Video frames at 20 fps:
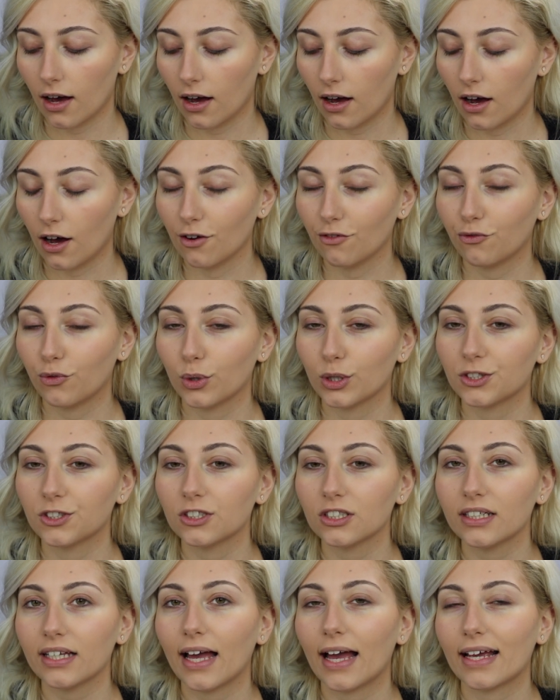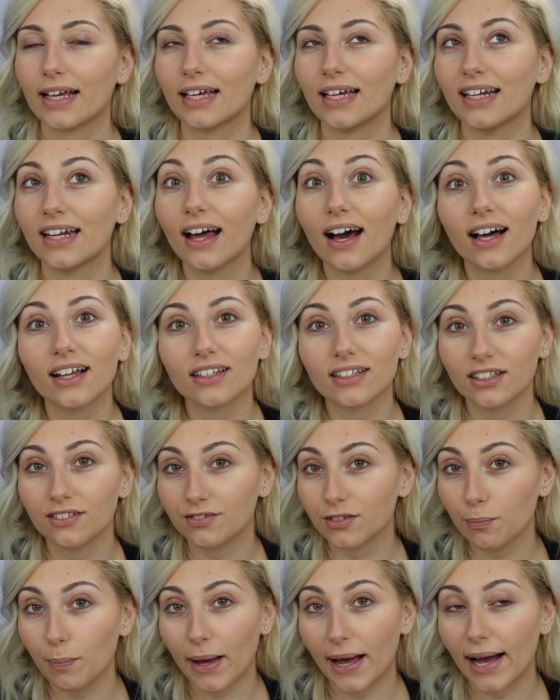Unfortunately, I cannot lift
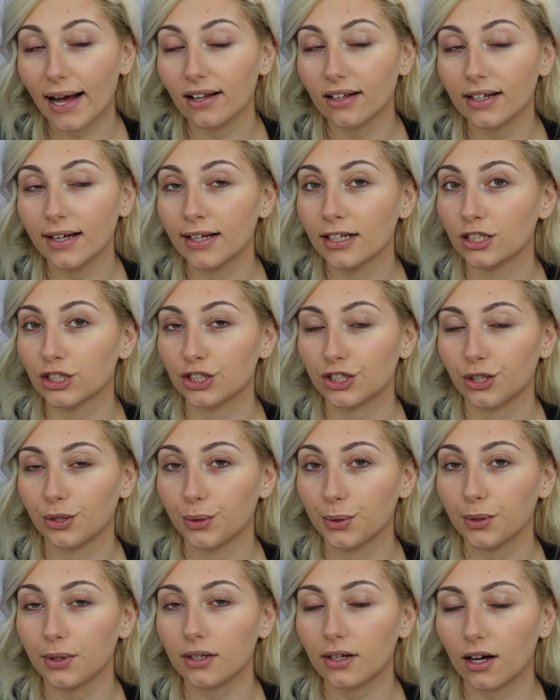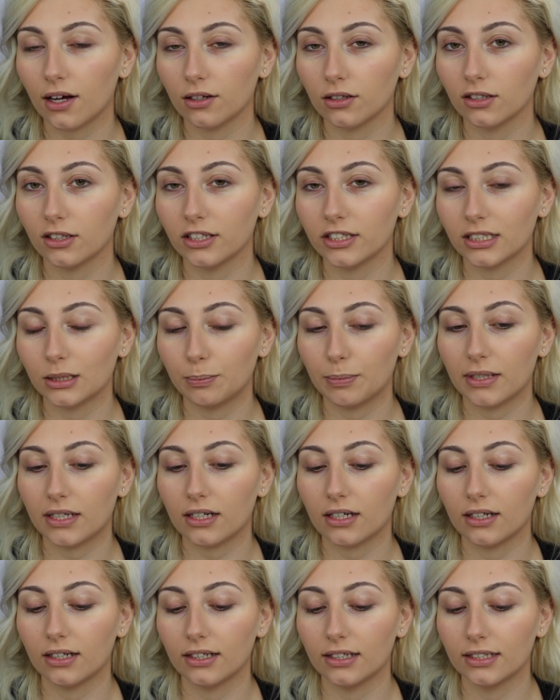the palette and show you the colors
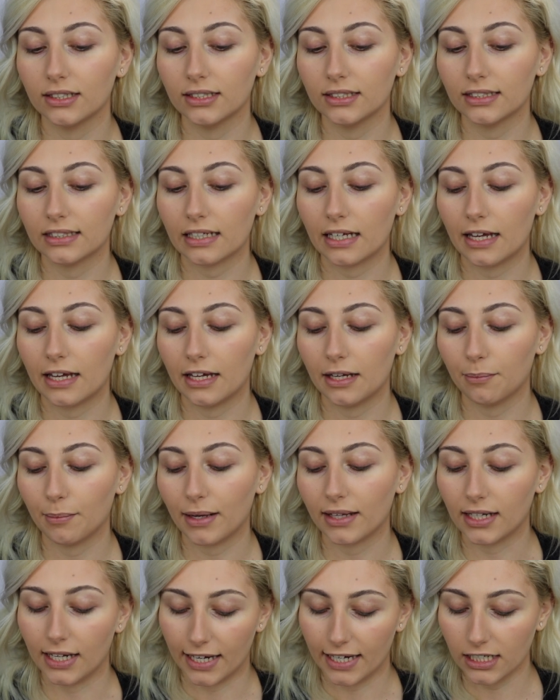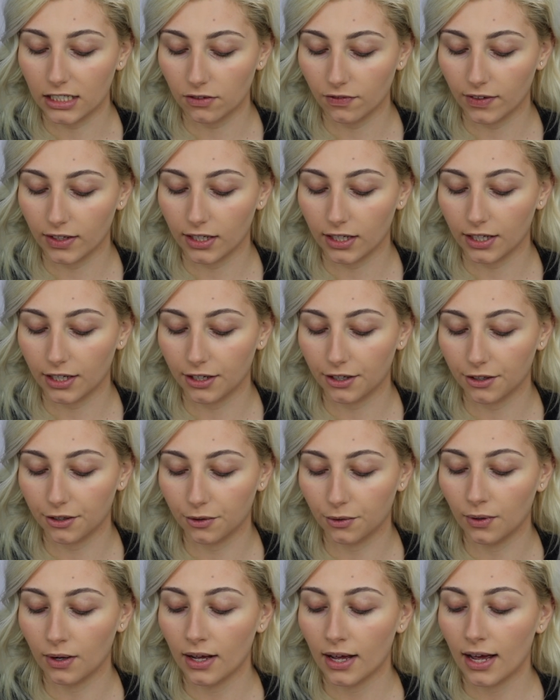because in my last
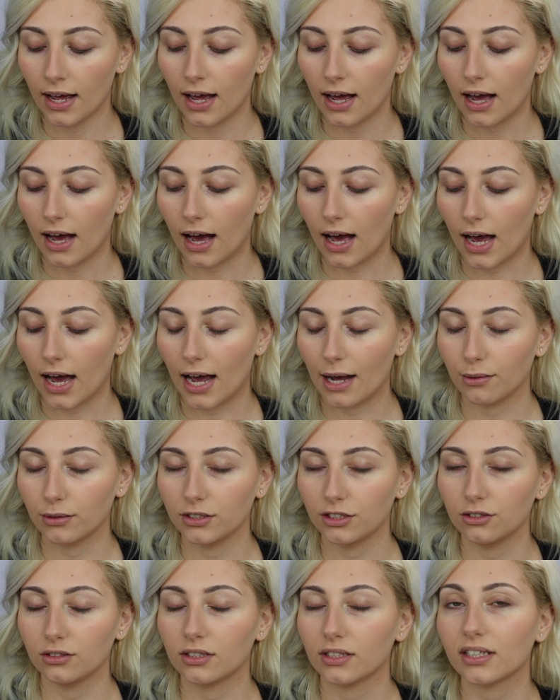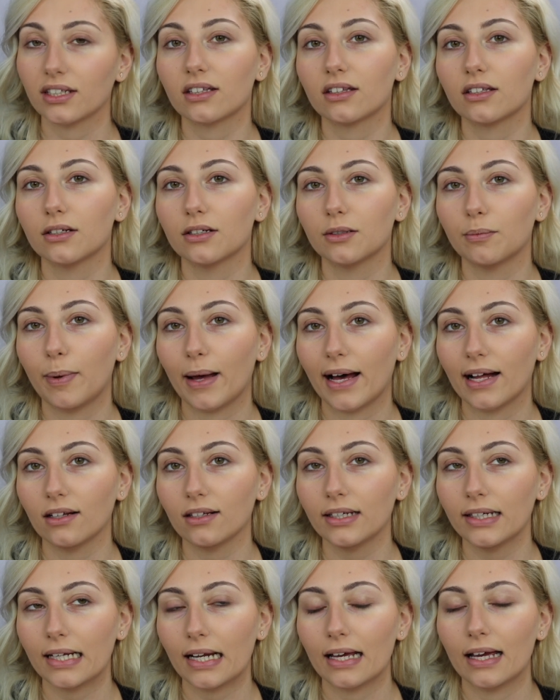video I was using the
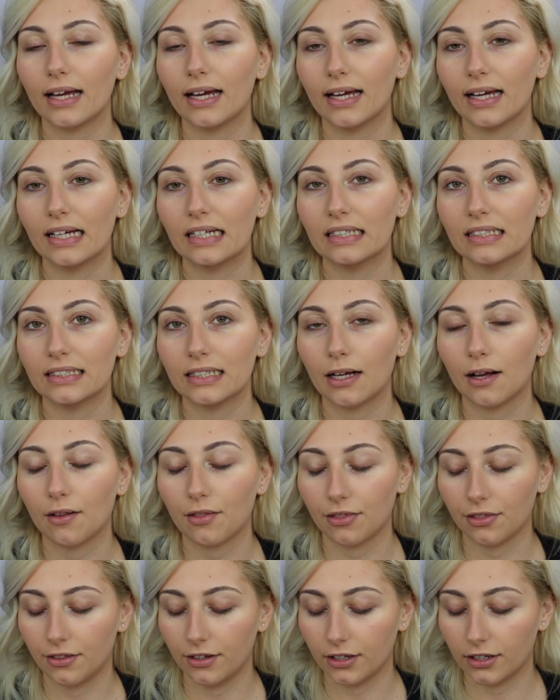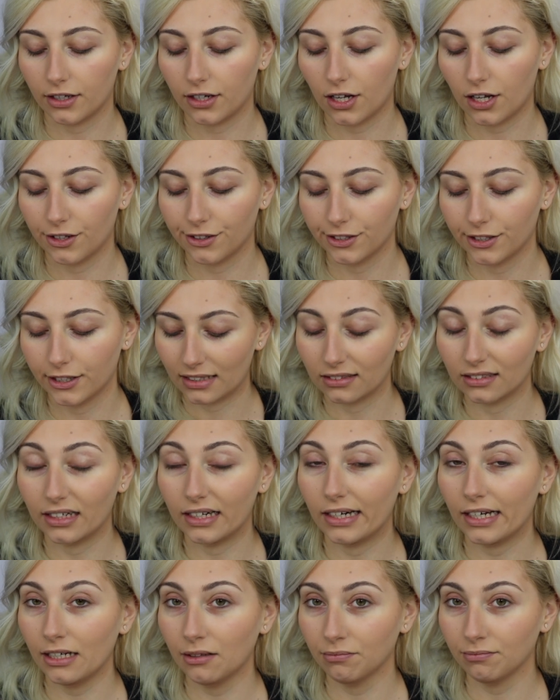palette and the color
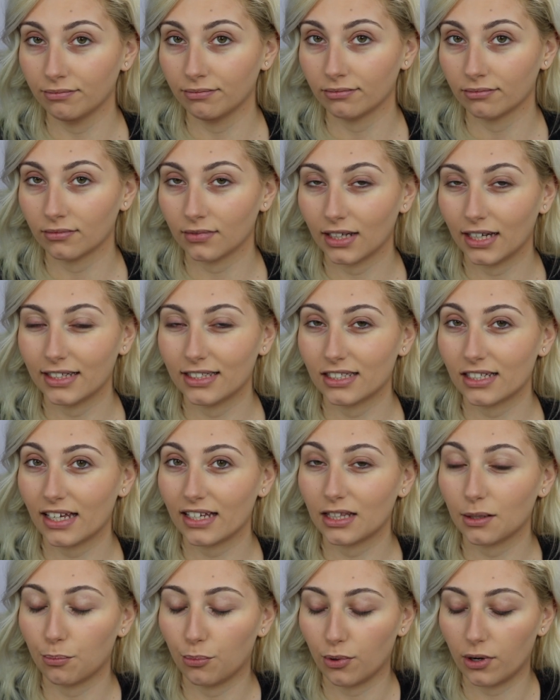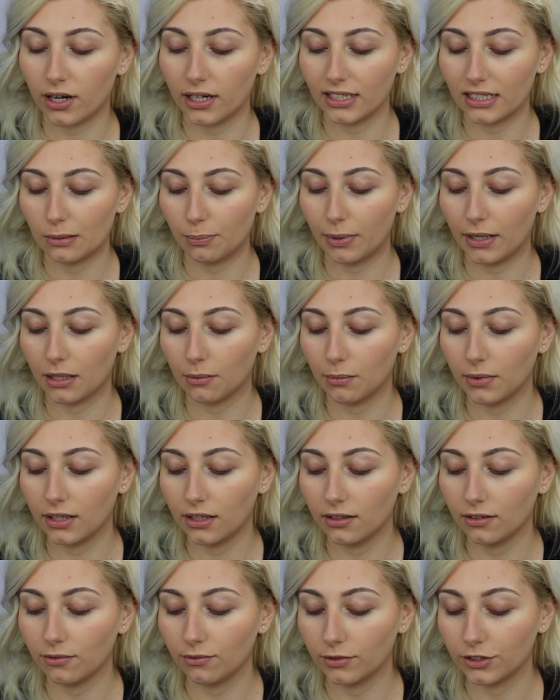Liddy, it's like the pressed
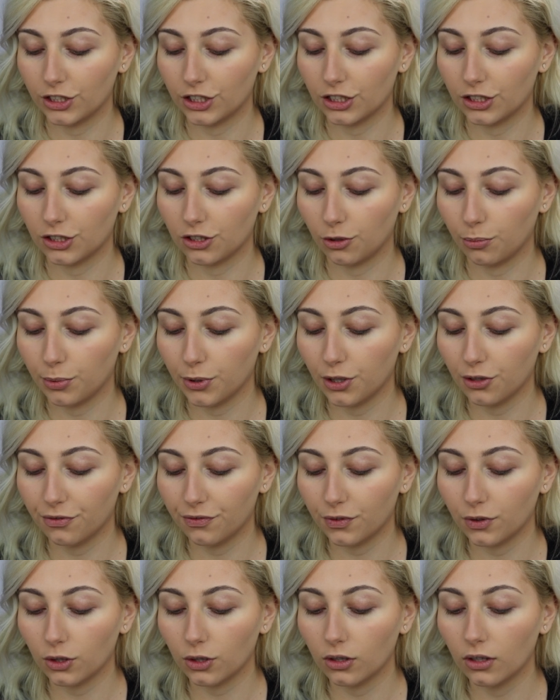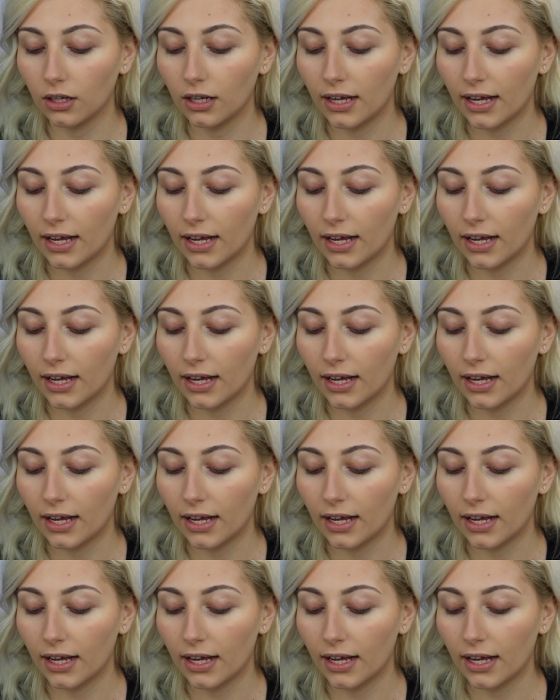pigment, which is so beautiful,